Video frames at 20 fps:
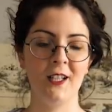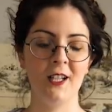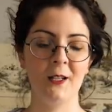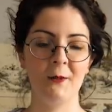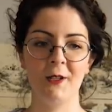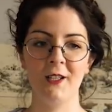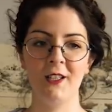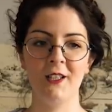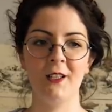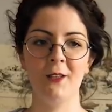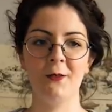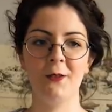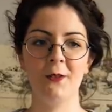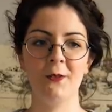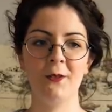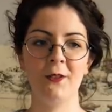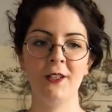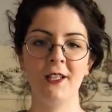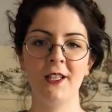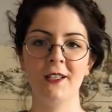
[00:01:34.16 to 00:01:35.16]
I mean if you
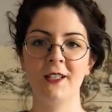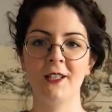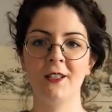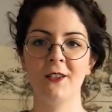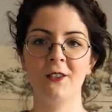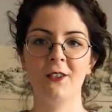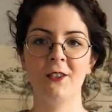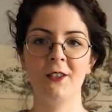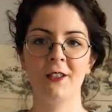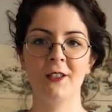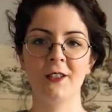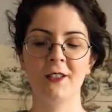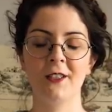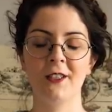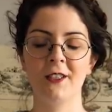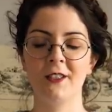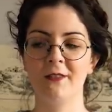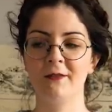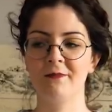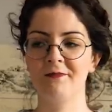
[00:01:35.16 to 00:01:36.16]
feel like they're not hard
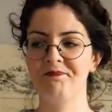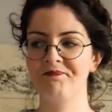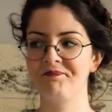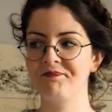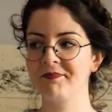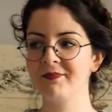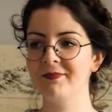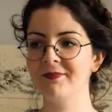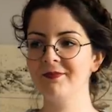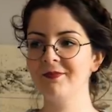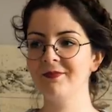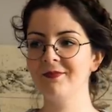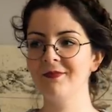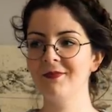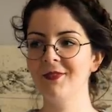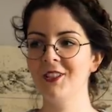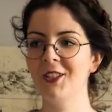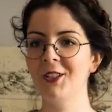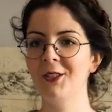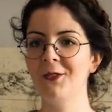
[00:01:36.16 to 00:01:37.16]
then
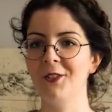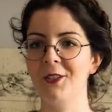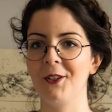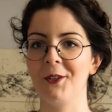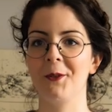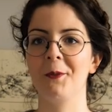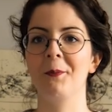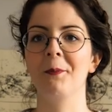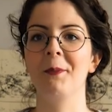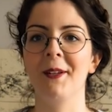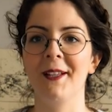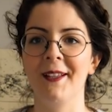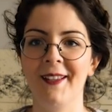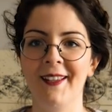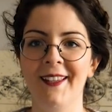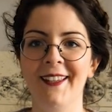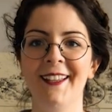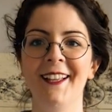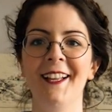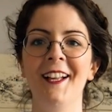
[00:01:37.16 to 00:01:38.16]
good for you but
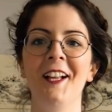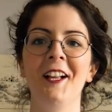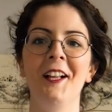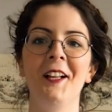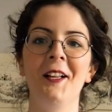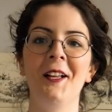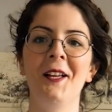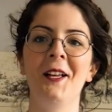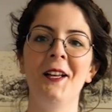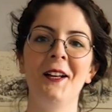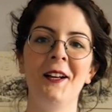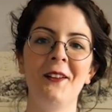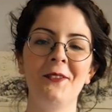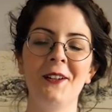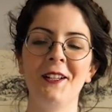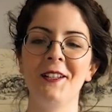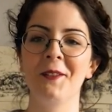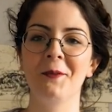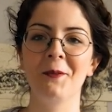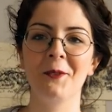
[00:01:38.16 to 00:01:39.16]
I
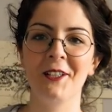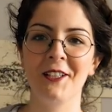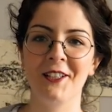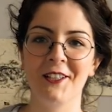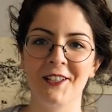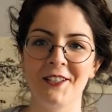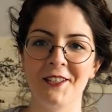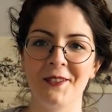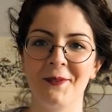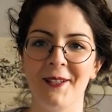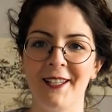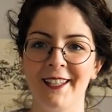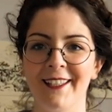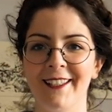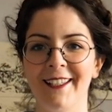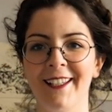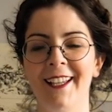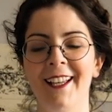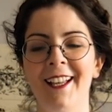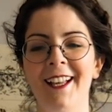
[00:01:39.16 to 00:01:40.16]
find them really hard to make.
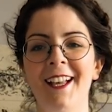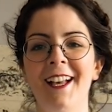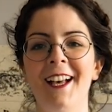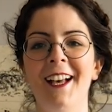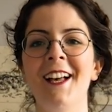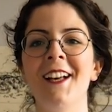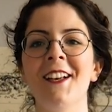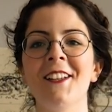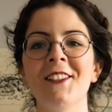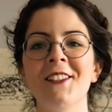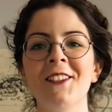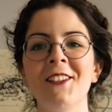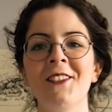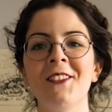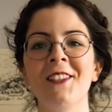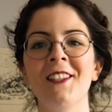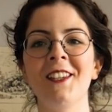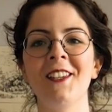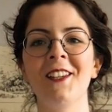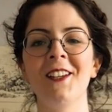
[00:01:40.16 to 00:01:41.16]
Uh, so
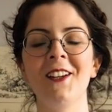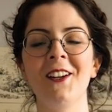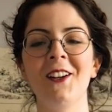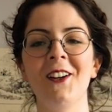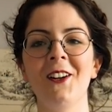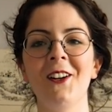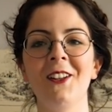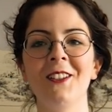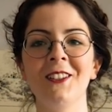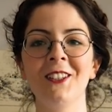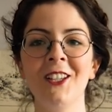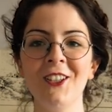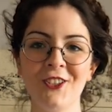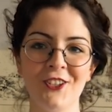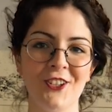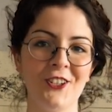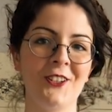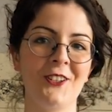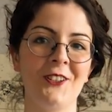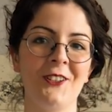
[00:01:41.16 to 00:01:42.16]
the
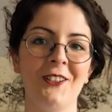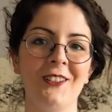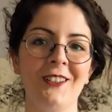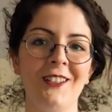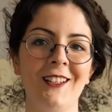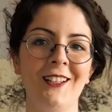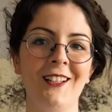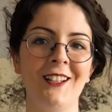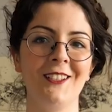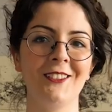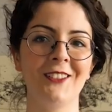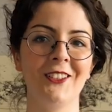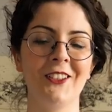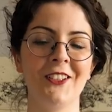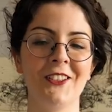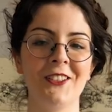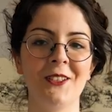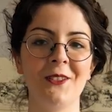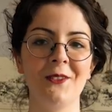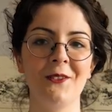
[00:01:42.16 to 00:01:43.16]
logical
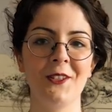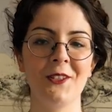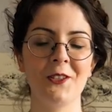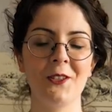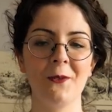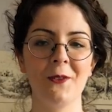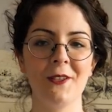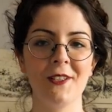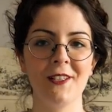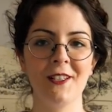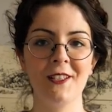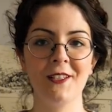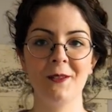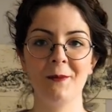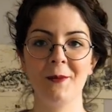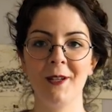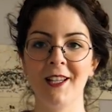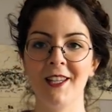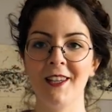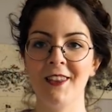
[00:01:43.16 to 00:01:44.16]
alternative is obviously to
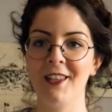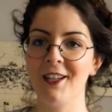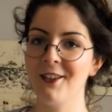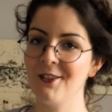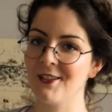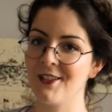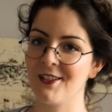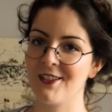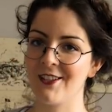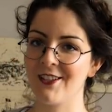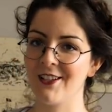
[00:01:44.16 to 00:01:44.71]
make a thousand